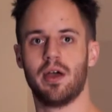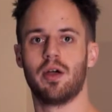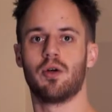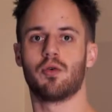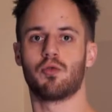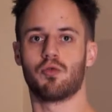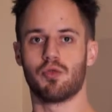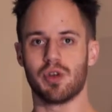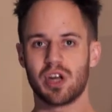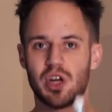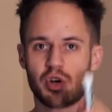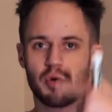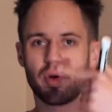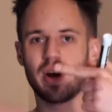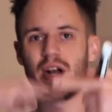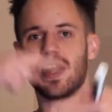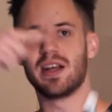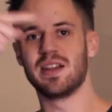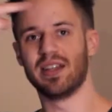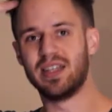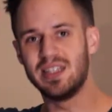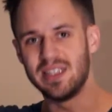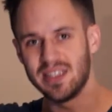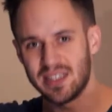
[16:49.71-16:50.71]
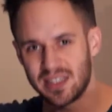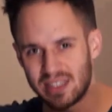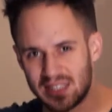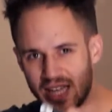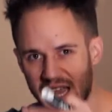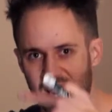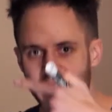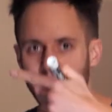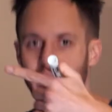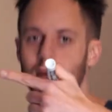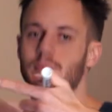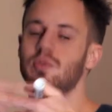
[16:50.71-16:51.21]
recreating these
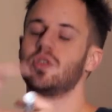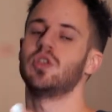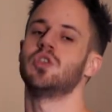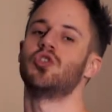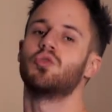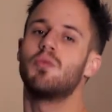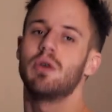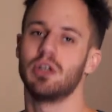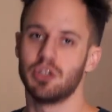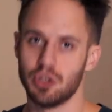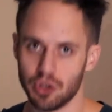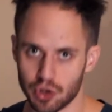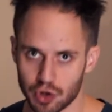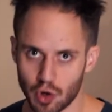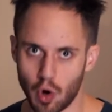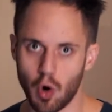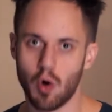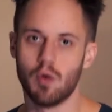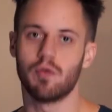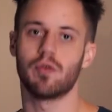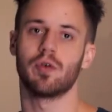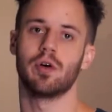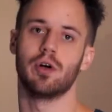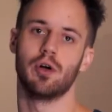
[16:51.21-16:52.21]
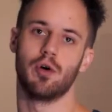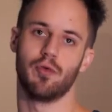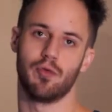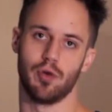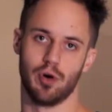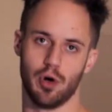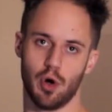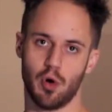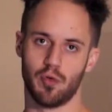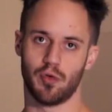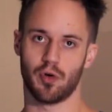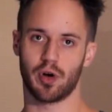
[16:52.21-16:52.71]
same situations over and over and
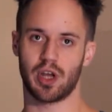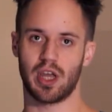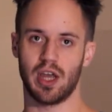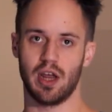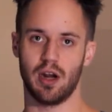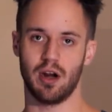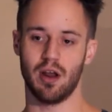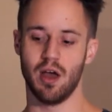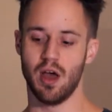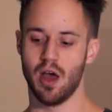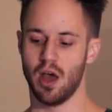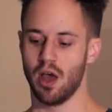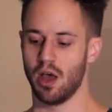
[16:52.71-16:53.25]
over again.